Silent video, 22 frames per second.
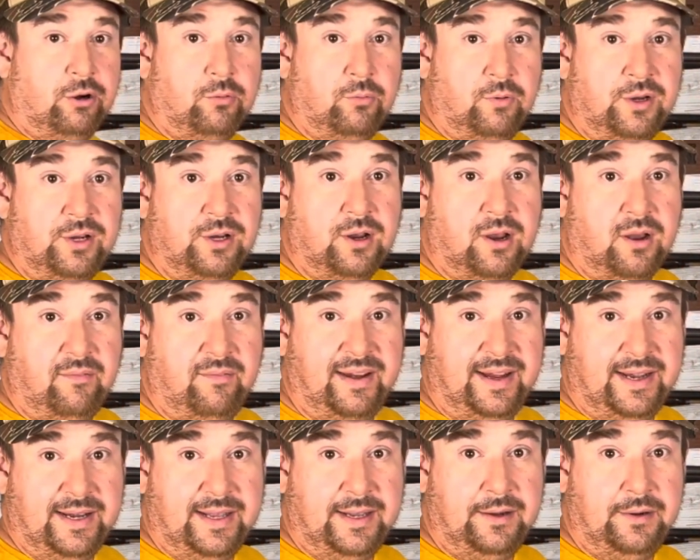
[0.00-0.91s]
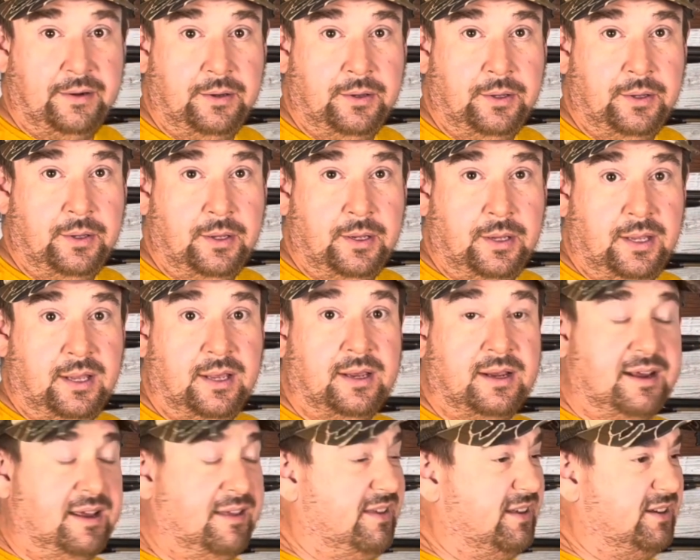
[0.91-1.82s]
when you clean it
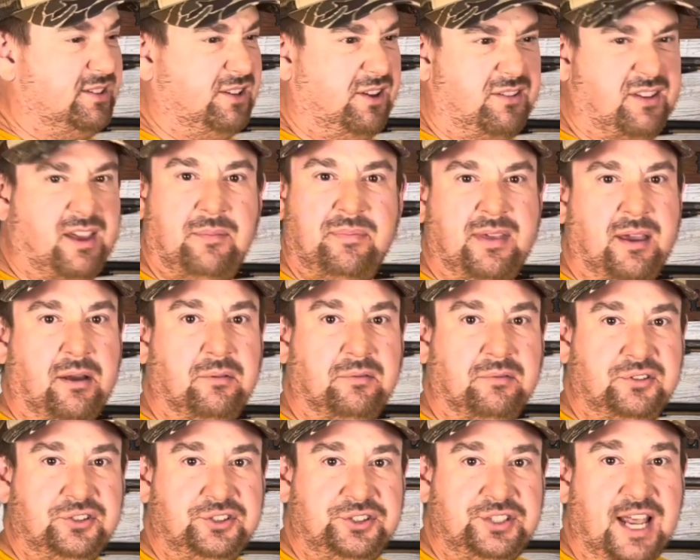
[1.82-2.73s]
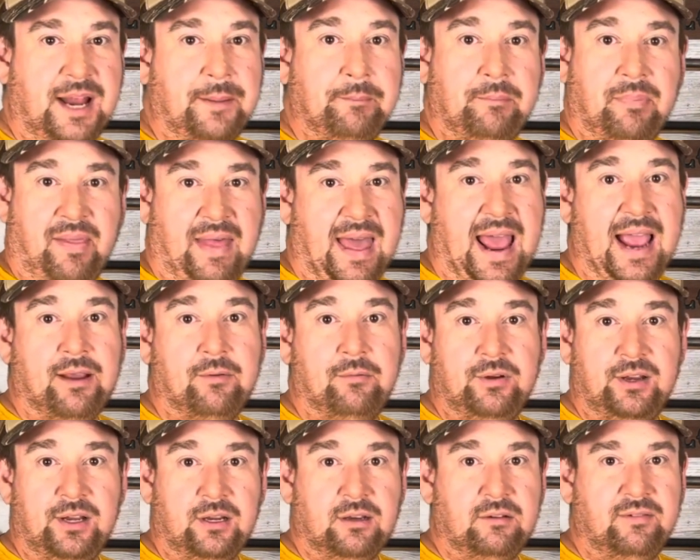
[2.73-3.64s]
because it just comes out jet black
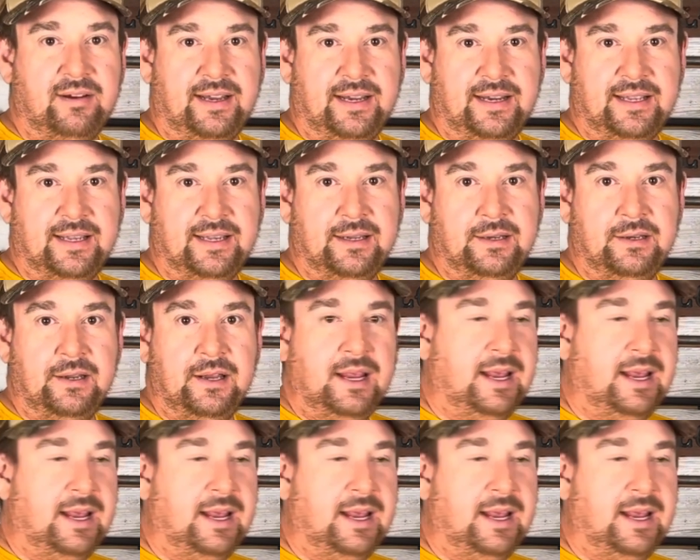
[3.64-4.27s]
when you're cleaning it,